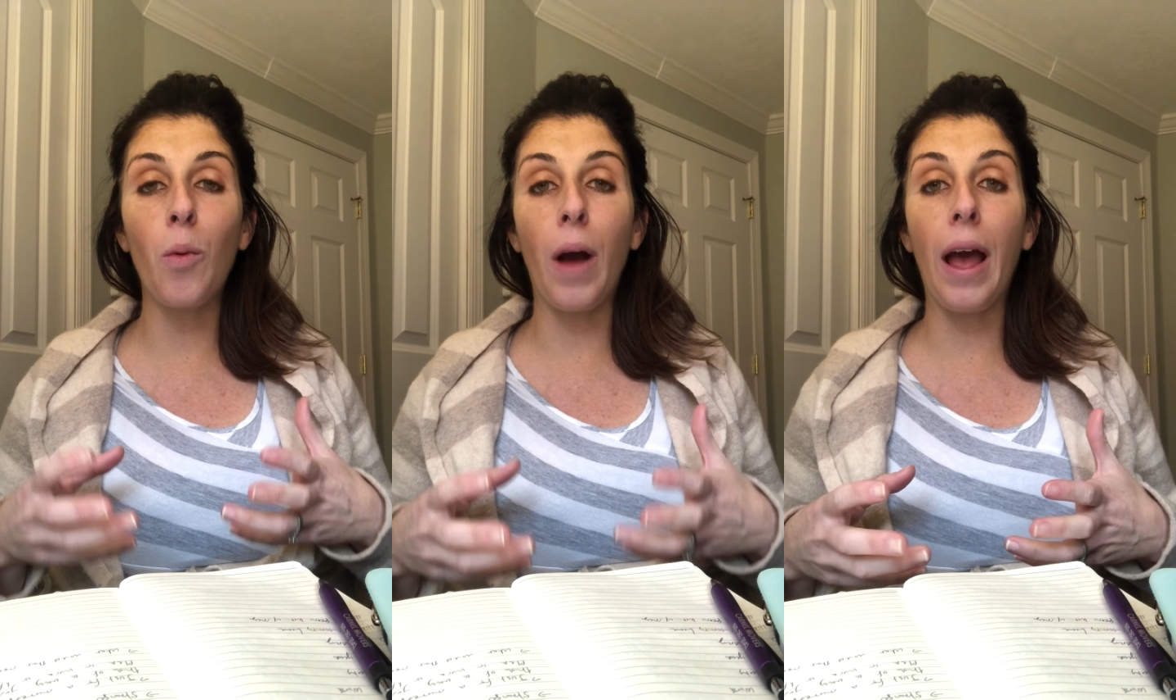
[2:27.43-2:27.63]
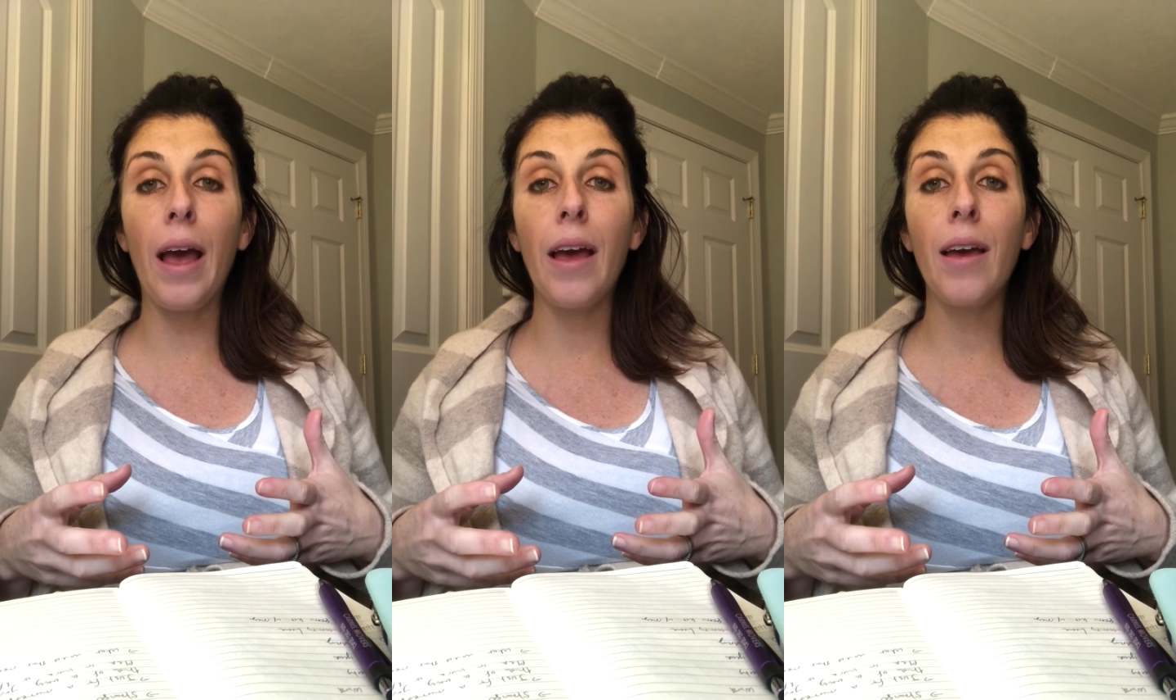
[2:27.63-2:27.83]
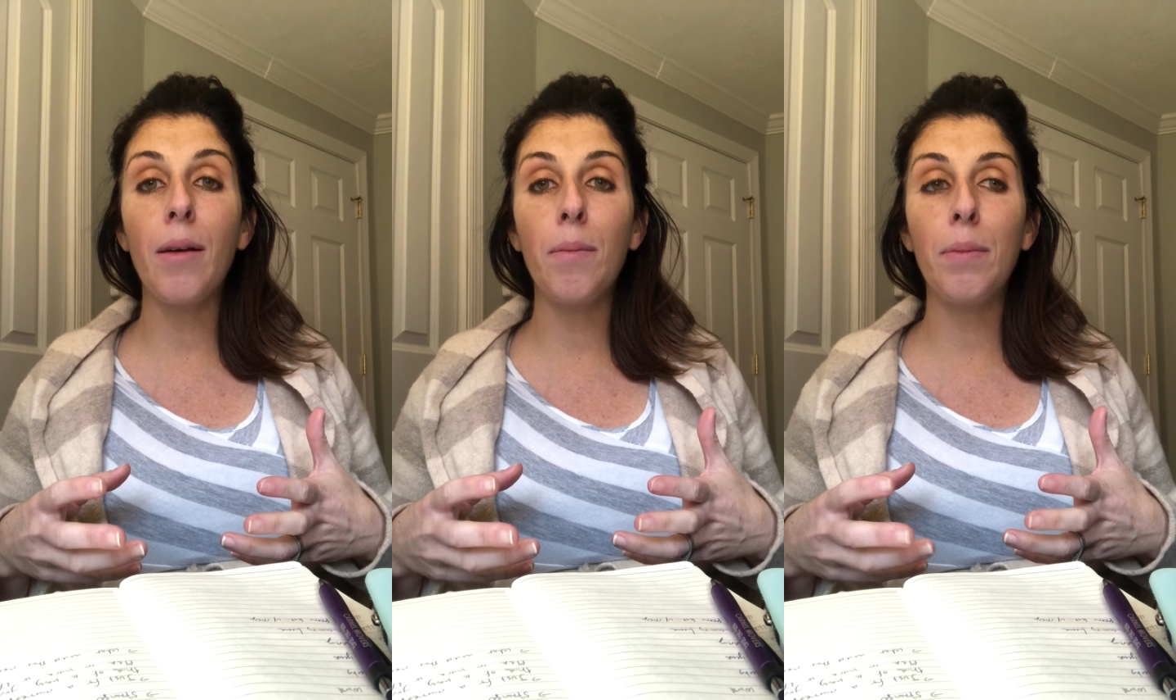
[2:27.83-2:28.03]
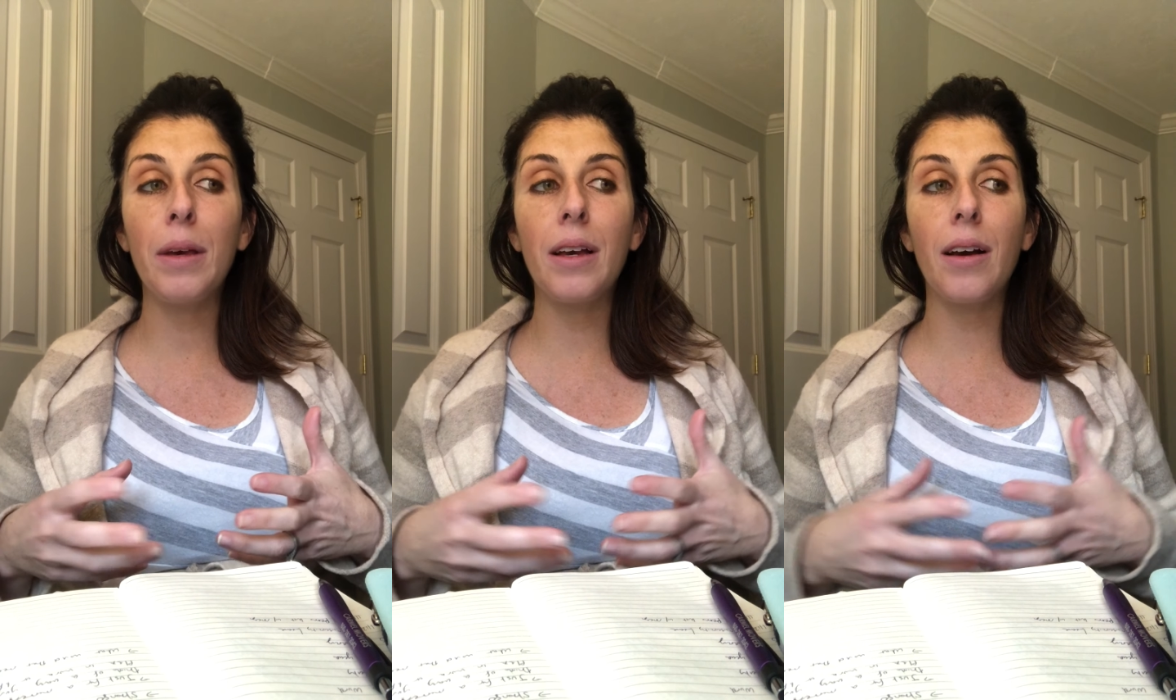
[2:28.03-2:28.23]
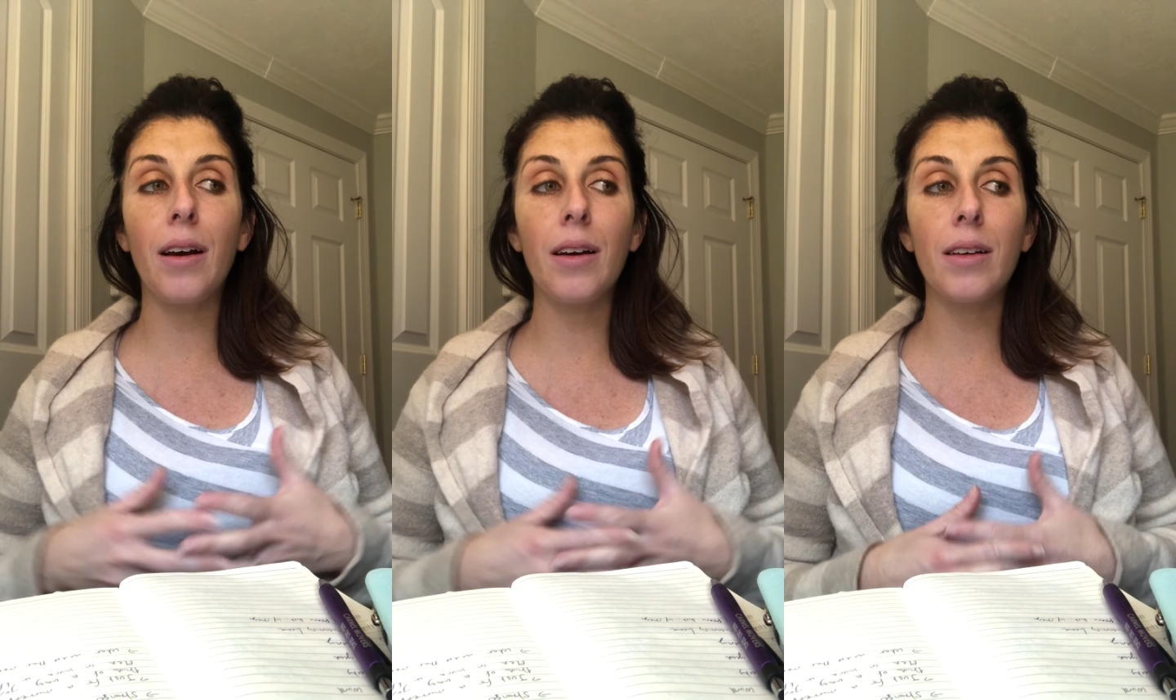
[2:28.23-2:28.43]
way
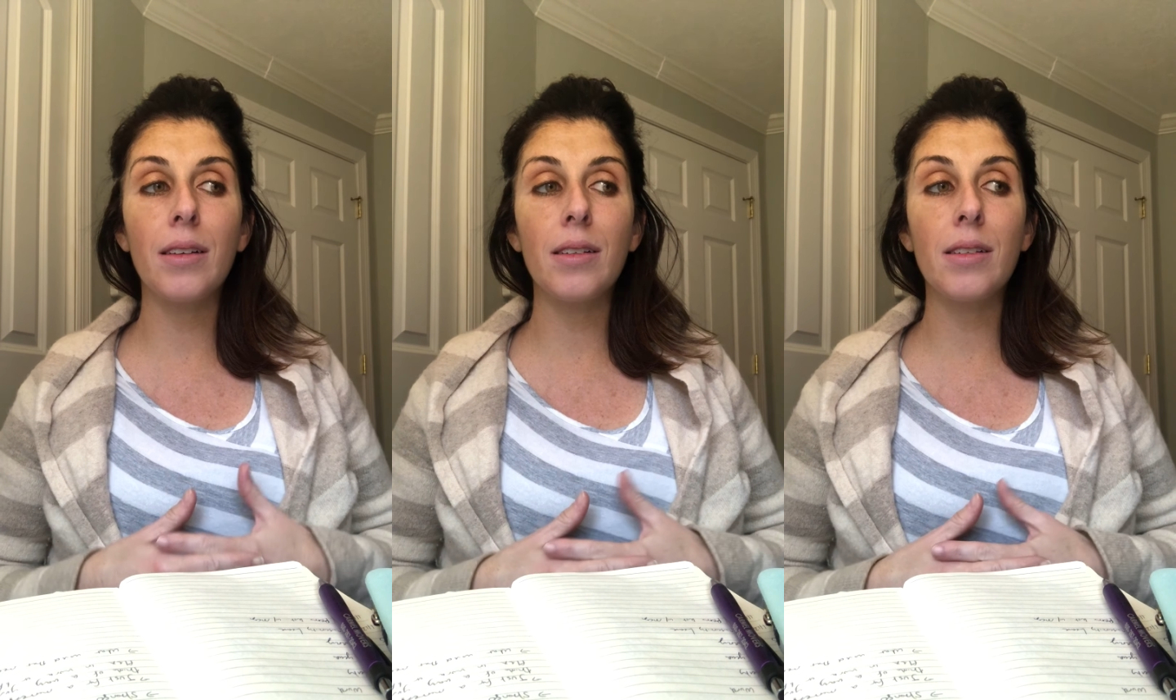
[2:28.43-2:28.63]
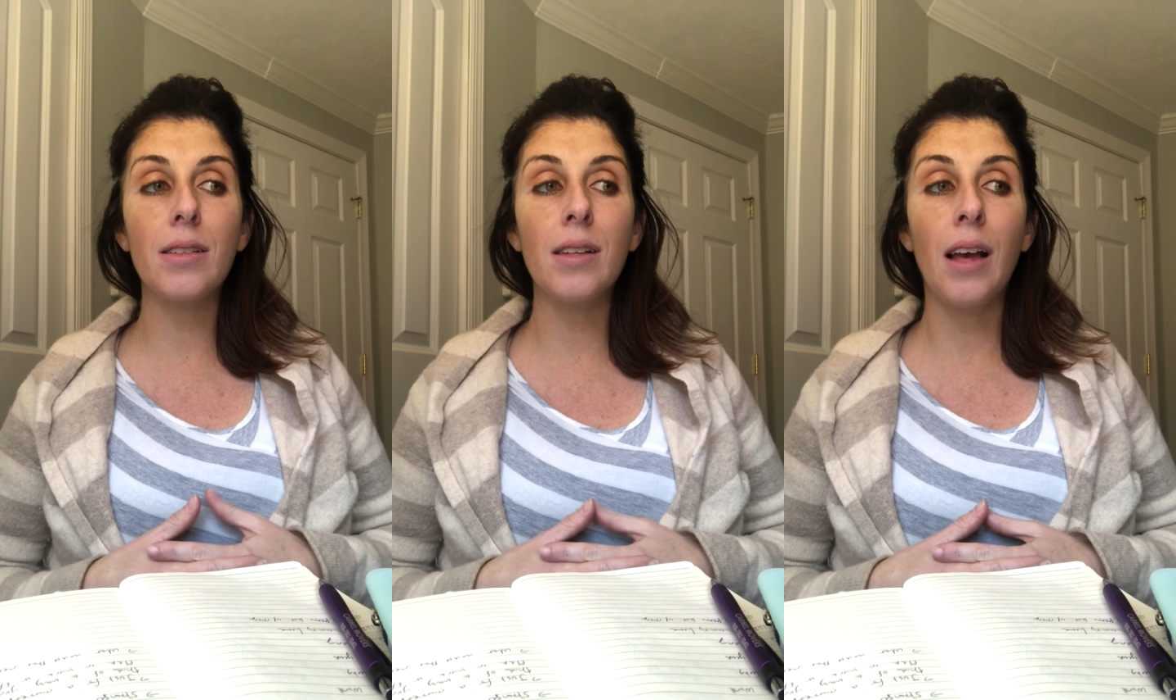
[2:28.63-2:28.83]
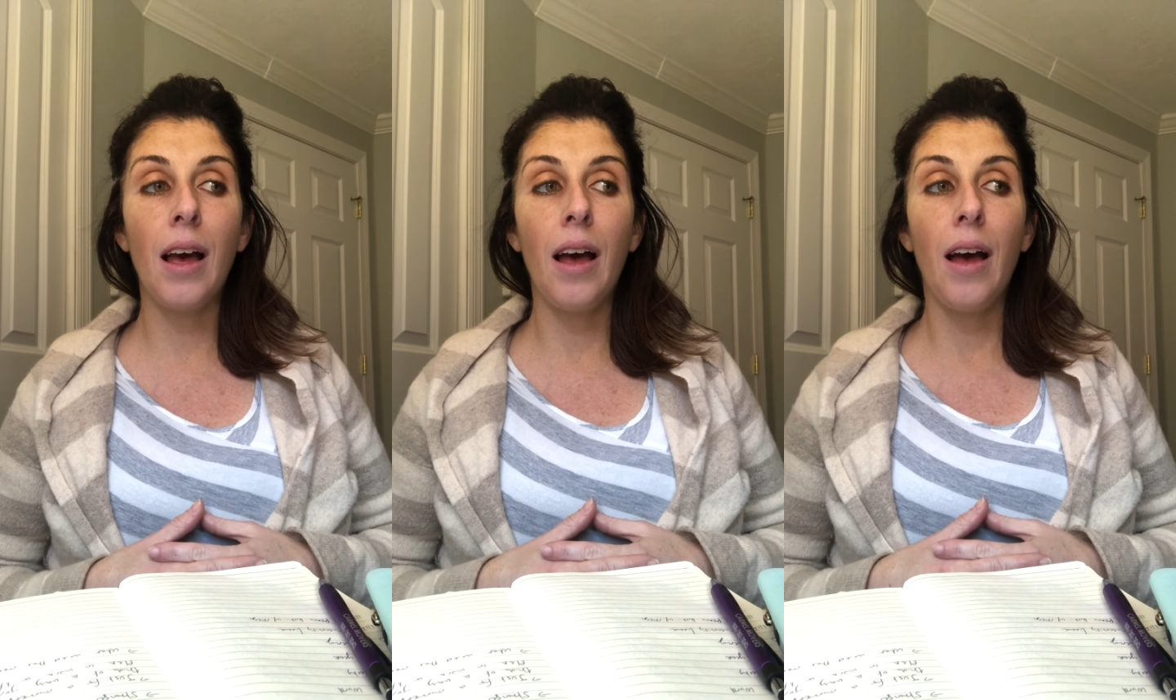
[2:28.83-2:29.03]
because